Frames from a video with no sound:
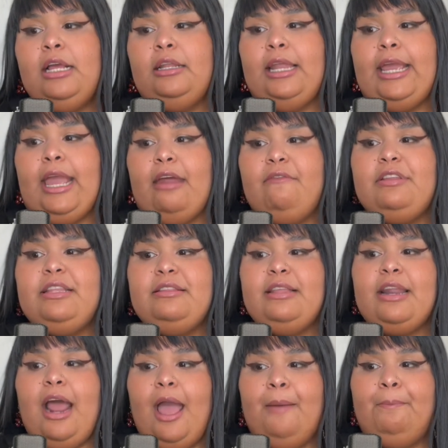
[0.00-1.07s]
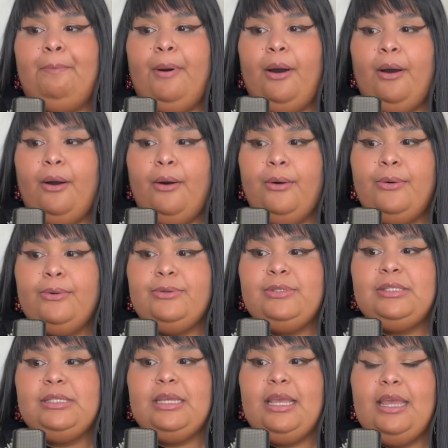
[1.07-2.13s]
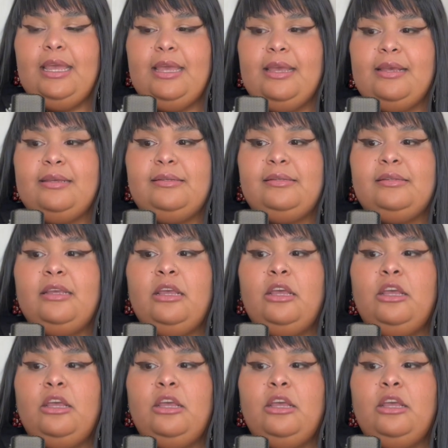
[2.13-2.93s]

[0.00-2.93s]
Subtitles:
like everything that I post is